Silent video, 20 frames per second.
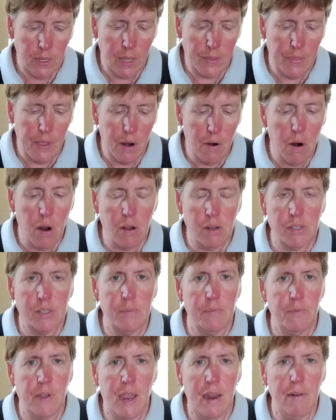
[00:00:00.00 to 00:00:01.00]
and there are
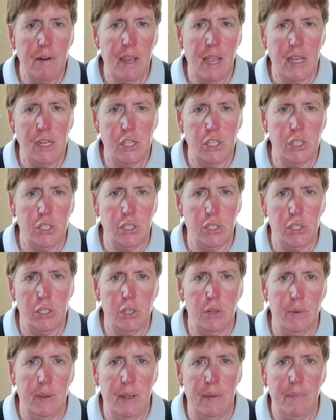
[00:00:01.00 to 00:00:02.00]
some variations
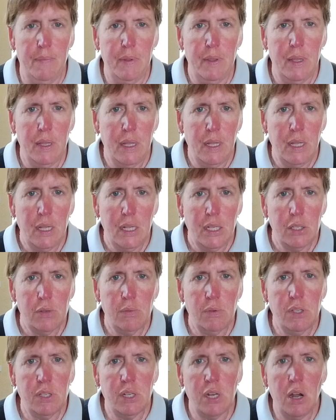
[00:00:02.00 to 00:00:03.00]
to it.
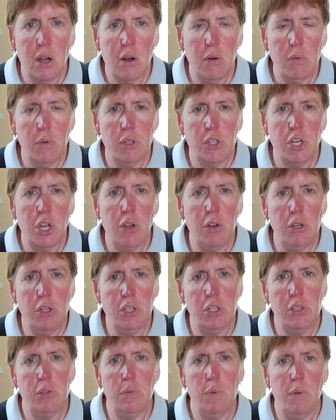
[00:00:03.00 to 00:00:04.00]
So we'll start and we'll show you
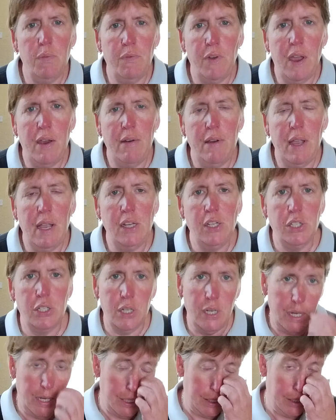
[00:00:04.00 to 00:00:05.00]
just the one
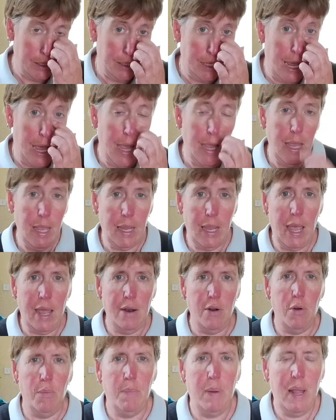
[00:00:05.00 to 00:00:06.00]
variation here today.
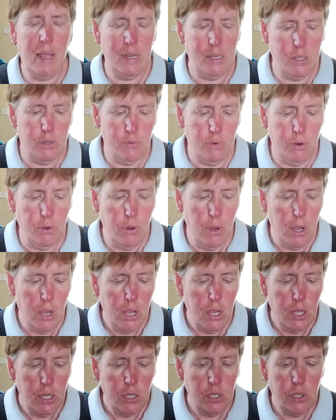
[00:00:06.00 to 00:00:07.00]
Again, I'll play through
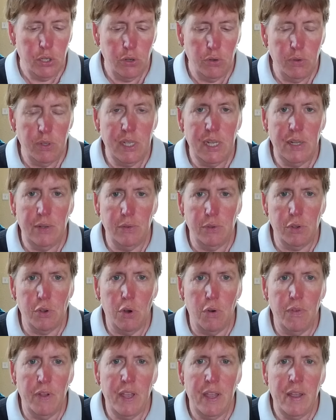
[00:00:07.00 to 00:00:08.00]
2 deals
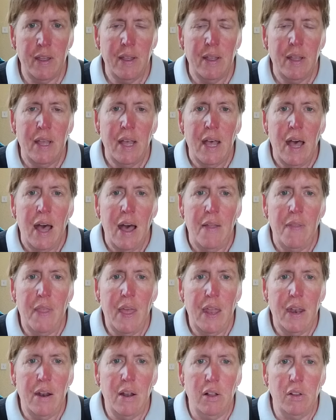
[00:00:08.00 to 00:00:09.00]
of it, and
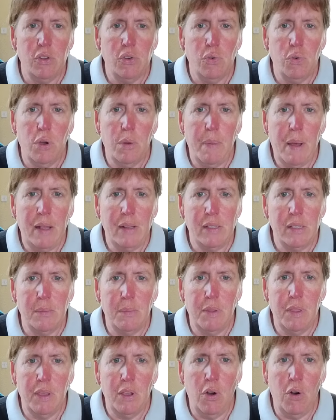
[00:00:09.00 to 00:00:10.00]
then I'll talk about
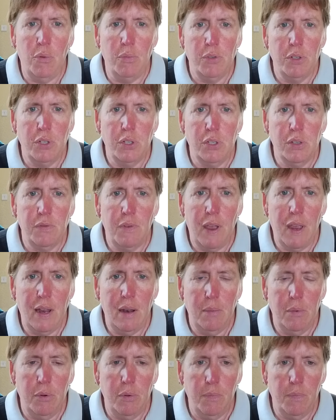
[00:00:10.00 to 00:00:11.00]
some of the options
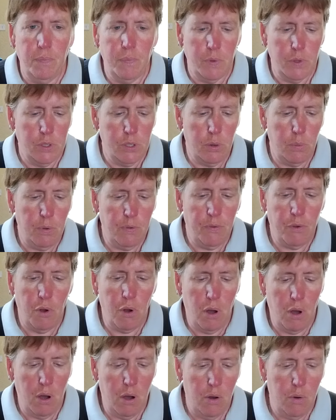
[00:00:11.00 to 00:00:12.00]
available. So we've
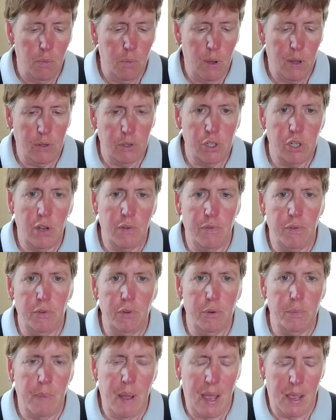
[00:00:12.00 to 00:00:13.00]
got our well
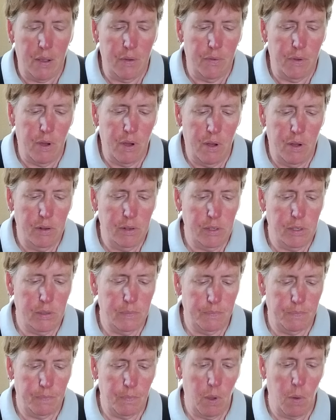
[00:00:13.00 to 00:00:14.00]
shuffled pack of
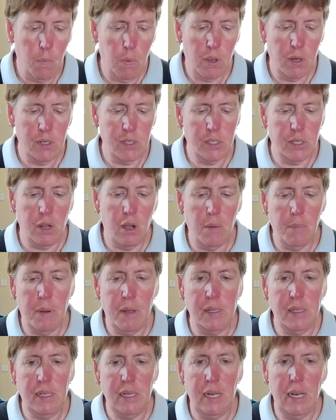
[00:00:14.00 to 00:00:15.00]
cards, and we're going to start
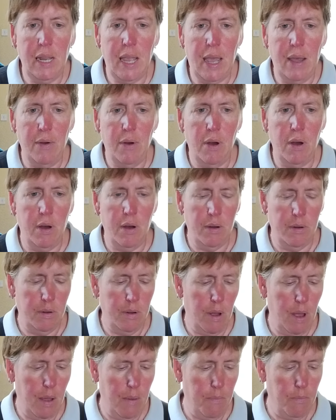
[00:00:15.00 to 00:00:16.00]
by dealing out
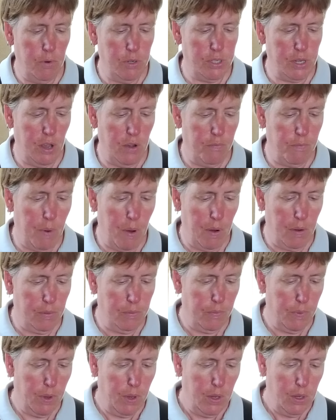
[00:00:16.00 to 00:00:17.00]
our reserve
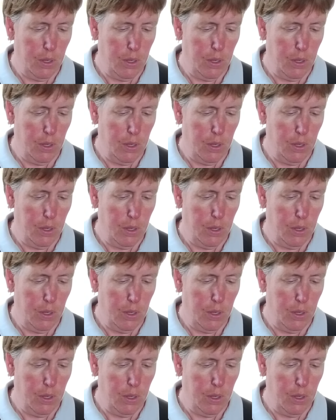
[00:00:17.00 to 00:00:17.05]
pile.